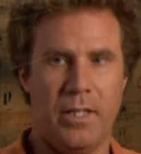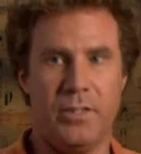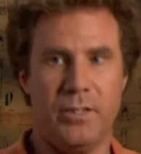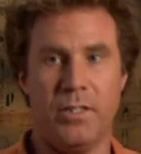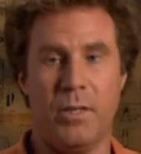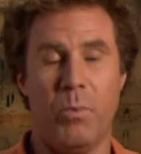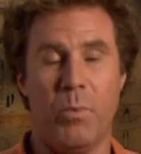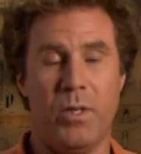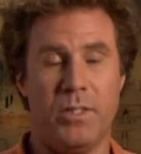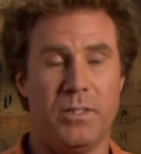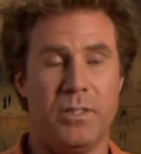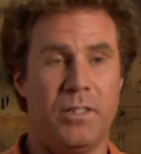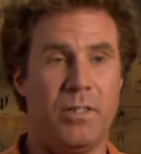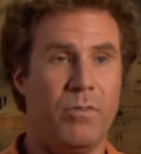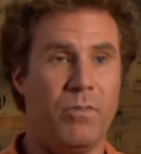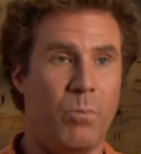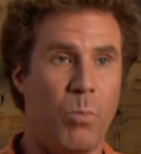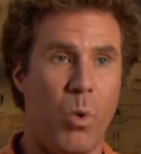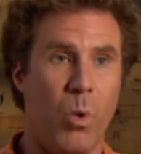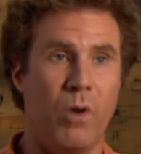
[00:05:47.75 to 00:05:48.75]
In some ways, it's
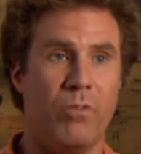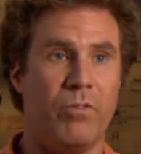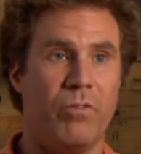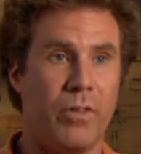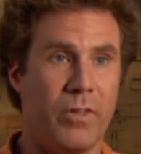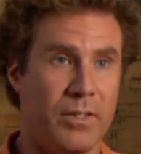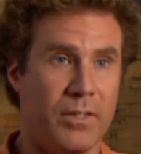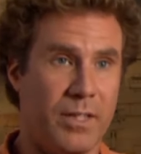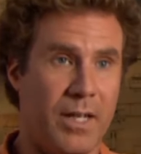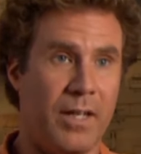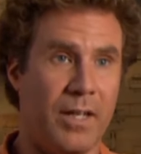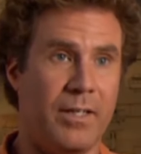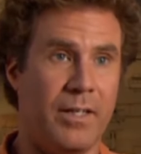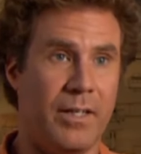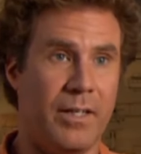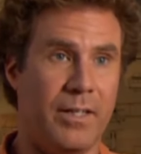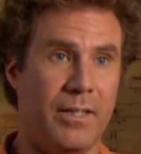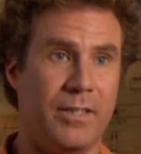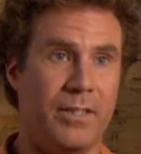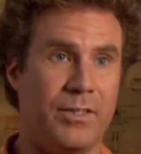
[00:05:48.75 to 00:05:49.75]
even more fun than
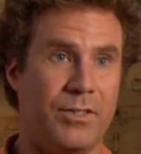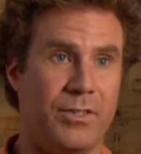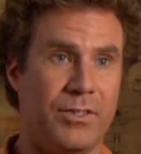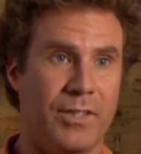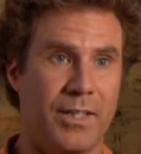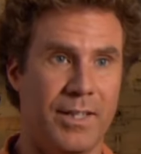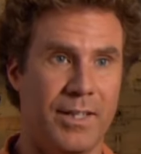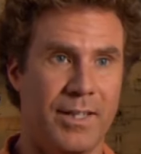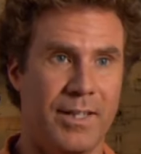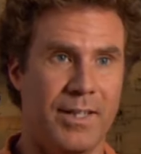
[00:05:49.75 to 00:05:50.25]
Talladega because,